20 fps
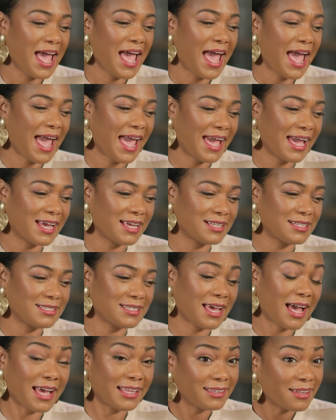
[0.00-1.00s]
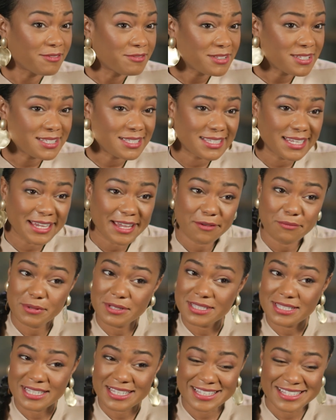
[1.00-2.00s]
And I love to sing. I've been
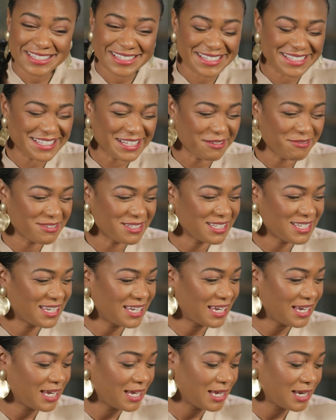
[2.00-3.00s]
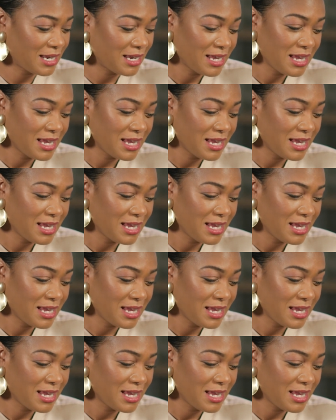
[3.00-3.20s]
singing since I was a kid.